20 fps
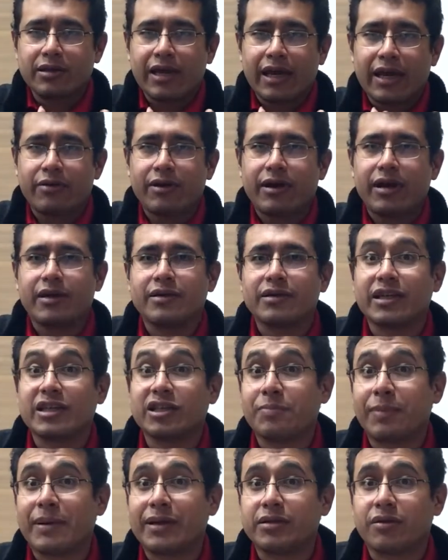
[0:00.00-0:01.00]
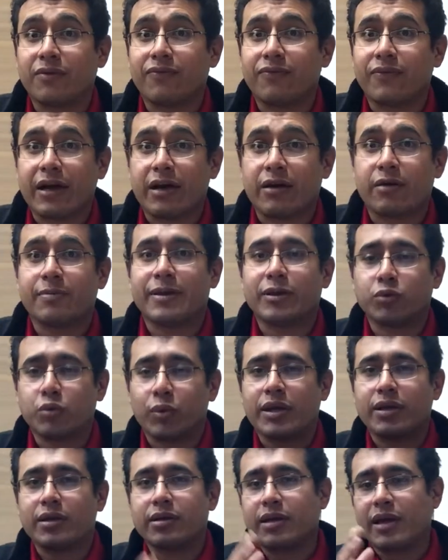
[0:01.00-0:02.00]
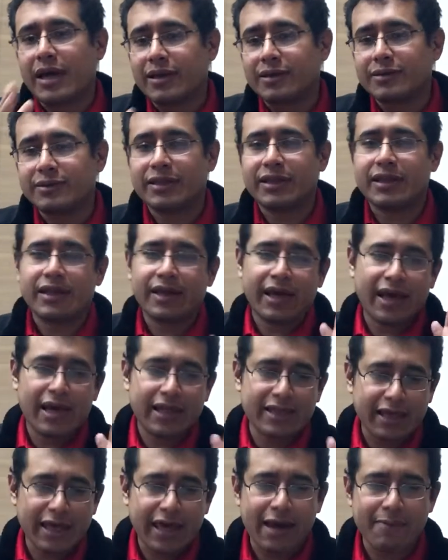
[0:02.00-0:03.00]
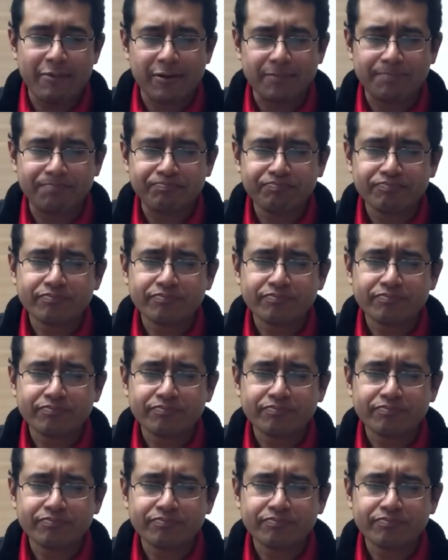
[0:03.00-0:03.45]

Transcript: area, that space of air between the LCD and the camera.